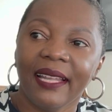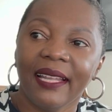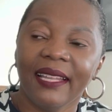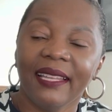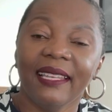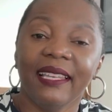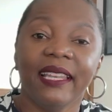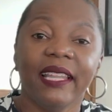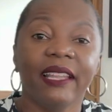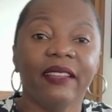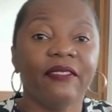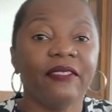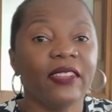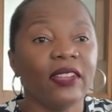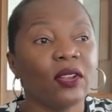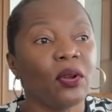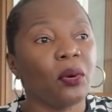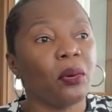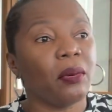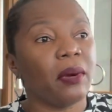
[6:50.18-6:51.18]
live
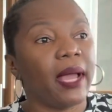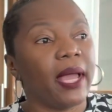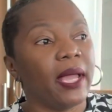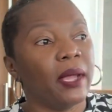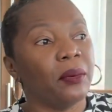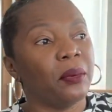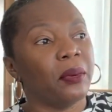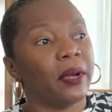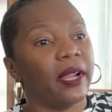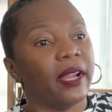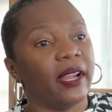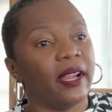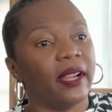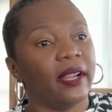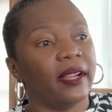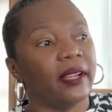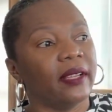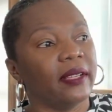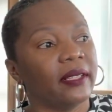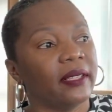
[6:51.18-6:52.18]
in a way
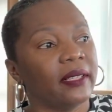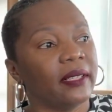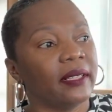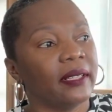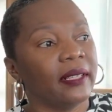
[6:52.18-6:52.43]
where